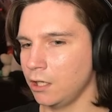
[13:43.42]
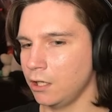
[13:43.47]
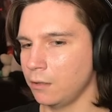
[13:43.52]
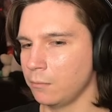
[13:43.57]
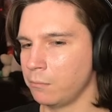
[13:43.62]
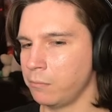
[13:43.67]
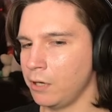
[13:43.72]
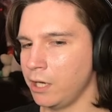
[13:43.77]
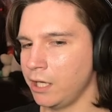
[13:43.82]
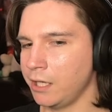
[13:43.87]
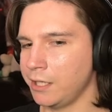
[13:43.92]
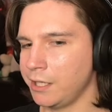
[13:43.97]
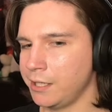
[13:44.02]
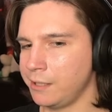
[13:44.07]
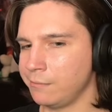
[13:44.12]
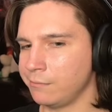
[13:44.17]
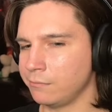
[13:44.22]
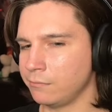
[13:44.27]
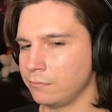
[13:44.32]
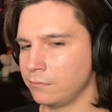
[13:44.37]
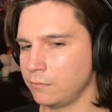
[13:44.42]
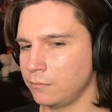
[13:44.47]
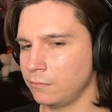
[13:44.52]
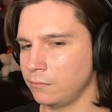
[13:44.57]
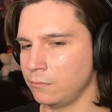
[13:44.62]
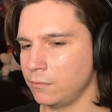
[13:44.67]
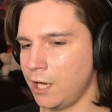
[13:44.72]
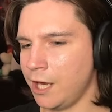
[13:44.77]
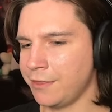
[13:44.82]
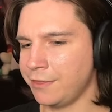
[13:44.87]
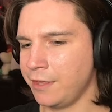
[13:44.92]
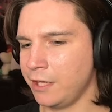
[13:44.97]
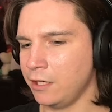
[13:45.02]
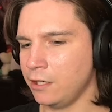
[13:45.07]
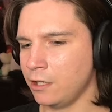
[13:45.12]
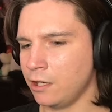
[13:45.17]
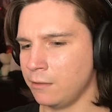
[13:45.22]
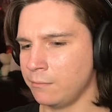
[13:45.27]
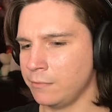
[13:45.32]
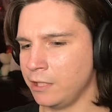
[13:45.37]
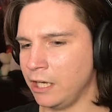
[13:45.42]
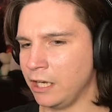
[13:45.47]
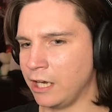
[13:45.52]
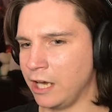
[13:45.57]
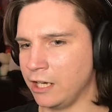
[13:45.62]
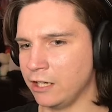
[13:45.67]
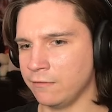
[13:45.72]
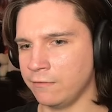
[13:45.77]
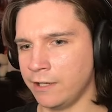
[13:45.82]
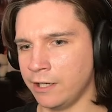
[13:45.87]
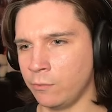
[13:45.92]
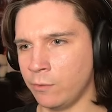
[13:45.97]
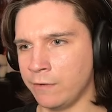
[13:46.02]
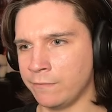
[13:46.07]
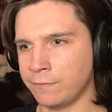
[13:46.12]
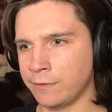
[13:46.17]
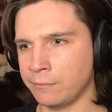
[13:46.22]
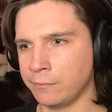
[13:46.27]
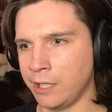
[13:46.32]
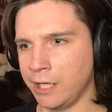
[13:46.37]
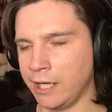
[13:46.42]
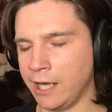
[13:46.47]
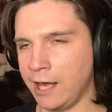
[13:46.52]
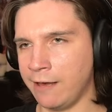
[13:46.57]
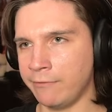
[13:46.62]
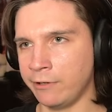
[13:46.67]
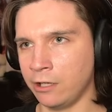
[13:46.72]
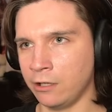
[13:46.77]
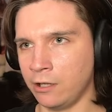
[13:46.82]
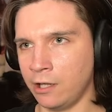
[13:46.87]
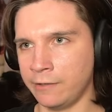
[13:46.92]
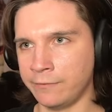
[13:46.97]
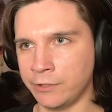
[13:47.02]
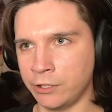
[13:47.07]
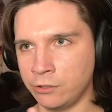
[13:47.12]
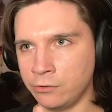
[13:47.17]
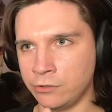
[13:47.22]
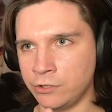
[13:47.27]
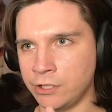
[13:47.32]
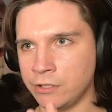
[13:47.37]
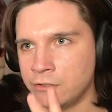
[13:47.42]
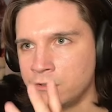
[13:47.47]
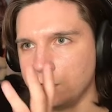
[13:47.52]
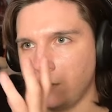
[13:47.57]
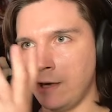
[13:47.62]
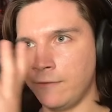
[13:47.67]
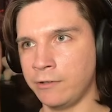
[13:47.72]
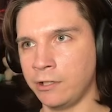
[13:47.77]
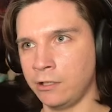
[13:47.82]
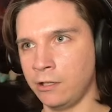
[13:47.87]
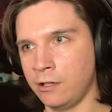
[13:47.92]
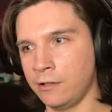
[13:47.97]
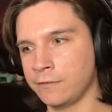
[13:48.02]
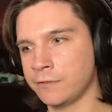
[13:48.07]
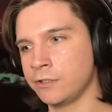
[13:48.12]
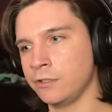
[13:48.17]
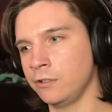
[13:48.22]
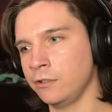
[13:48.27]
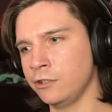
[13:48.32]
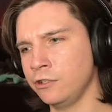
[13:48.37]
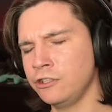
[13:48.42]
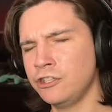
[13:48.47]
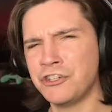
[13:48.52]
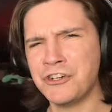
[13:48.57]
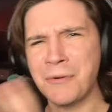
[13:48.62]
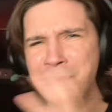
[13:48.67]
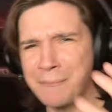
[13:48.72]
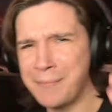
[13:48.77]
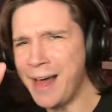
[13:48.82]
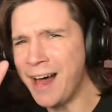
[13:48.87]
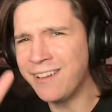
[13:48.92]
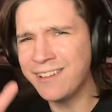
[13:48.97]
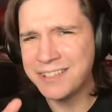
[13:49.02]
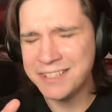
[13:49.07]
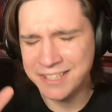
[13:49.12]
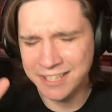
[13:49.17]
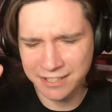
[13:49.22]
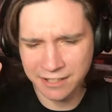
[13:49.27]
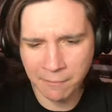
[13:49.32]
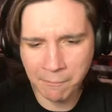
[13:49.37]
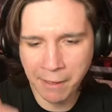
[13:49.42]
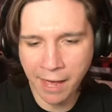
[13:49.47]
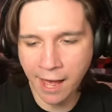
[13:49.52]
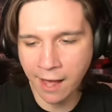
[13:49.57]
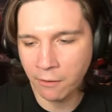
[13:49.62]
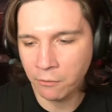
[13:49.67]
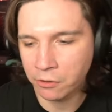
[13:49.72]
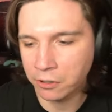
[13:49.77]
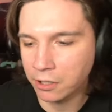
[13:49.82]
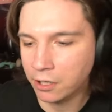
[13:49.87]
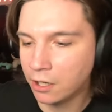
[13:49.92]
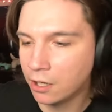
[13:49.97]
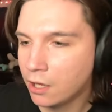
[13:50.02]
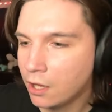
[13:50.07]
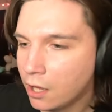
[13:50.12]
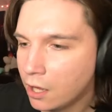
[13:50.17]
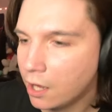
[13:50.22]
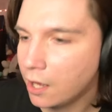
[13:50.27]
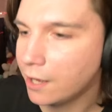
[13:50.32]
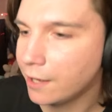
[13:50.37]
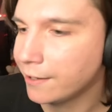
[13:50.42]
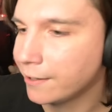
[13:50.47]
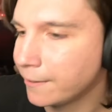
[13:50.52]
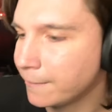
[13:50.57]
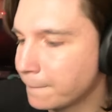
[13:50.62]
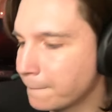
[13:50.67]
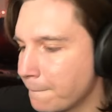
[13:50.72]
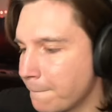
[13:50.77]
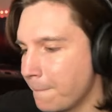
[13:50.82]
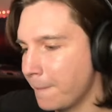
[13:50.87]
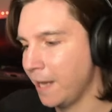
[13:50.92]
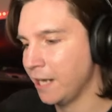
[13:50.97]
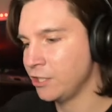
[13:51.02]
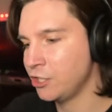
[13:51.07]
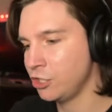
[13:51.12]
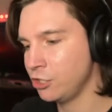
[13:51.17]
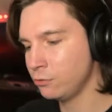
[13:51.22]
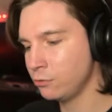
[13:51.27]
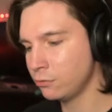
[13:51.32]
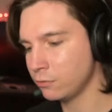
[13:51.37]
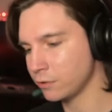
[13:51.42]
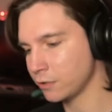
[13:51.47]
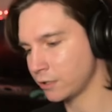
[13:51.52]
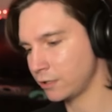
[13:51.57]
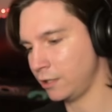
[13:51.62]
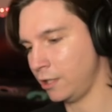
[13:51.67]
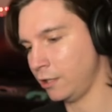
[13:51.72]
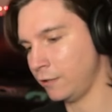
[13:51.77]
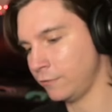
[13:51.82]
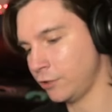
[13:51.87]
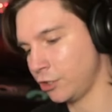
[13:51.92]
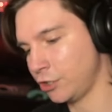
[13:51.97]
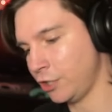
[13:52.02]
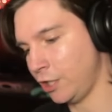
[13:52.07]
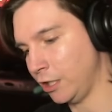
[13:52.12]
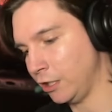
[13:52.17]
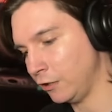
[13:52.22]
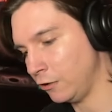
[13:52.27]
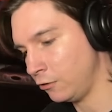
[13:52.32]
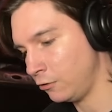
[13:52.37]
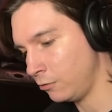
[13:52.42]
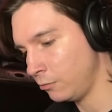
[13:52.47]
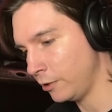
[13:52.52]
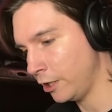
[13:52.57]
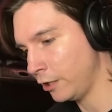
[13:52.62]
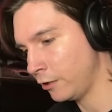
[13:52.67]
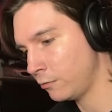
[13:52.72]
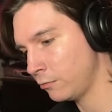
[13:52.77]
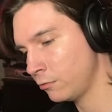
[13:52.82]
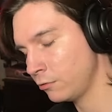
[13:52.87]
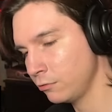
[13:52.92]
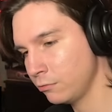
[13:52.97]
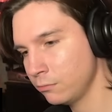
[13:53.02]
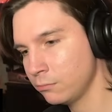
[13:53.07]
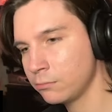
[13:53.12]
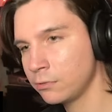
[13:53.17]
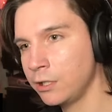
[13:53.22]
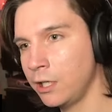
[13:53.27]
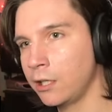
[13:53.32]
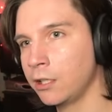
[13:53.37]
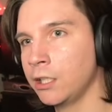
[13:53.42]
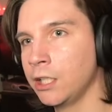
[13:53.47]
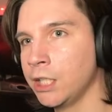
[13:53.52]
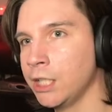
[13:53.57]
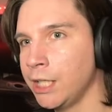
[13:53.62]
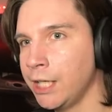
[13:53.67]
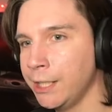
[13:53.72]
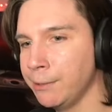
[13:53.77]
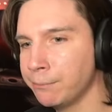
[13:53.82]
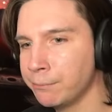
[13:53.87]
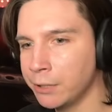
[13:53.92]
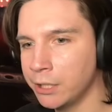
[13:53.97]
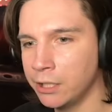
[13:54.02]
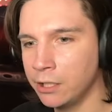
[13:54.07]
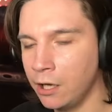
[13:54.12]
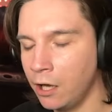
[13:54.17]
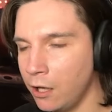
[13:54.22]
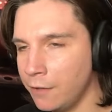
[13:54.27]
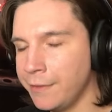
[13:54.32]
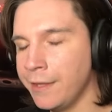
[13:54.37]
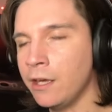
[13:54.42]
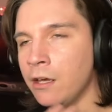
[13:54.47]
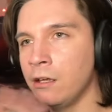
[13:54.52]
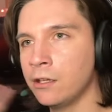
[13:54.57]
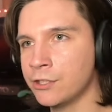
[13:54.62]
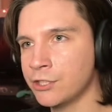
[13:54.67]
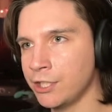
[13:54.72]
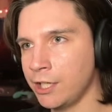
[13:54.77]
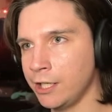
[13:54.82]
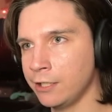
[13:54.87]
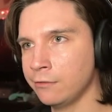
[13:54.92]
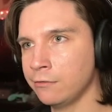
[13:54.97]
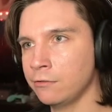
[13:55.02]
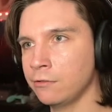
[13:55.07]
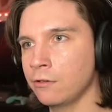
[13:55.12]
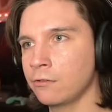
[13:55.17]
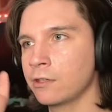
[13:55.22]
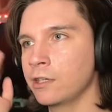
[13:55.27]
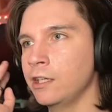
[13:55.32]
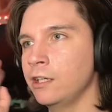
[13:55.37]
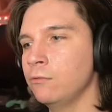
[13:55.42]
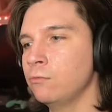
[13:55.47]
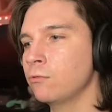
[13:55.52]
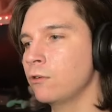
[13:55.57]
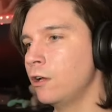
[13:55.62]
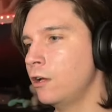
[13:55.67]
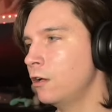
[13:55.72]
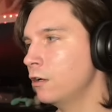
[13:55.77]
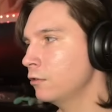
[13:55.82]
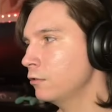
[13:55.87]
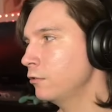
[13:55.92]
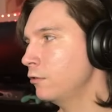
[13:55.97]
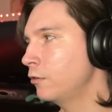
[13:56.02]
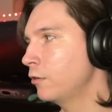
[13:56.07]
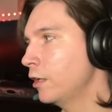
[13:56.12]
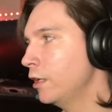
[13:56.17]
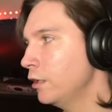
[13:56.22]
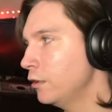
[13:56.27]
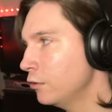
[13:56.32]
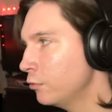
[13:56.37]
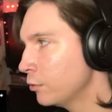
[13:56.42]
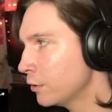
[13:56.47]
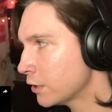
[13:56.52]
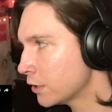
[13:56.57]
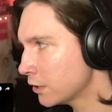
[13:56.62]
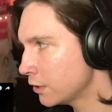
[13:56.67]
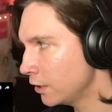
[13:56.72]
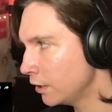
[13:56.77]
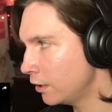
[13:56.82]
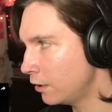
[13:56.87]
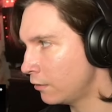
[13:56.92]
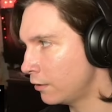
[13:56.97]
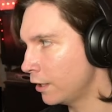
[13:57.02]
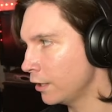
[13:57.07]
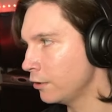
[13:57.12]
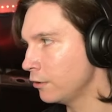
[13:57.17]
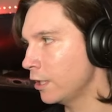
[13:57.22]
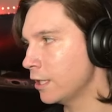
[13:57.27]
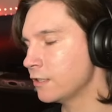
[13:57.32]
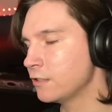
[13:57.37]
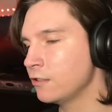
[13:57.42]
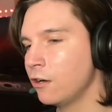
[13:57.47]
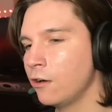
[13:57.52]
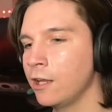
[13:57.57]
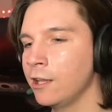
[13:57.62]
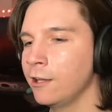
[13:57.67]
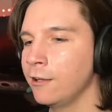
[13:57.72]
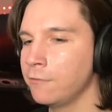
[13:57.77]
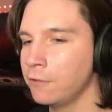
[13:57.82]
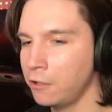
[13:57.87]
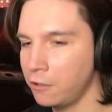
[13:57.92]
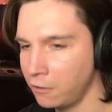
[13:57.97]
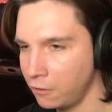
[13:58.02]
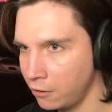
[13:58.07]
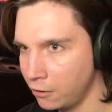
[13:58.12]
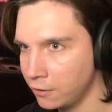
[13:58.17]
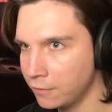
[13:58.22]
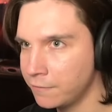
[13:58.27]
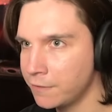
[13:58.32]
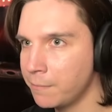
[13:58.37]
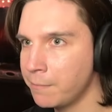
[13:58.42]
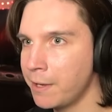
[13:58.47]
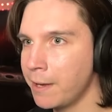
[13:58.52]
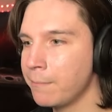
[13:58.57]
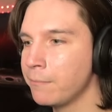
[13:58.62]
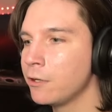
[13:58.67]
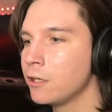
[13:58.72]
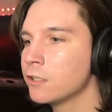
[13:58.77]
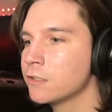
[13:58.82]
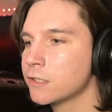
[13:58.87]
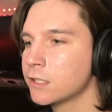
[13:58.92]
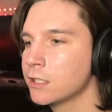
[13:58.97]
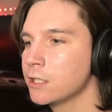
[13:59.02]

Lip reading: But I think it kind of like went from like having a lot of Hyujin to having a lot of Soyun, you know, balancing the power. And Jiwoo was kind of just shining the whole way through, not gonna lie. But they all shine, don't get it wrong, don't get it twisted, alright? You guys know I love all of the members.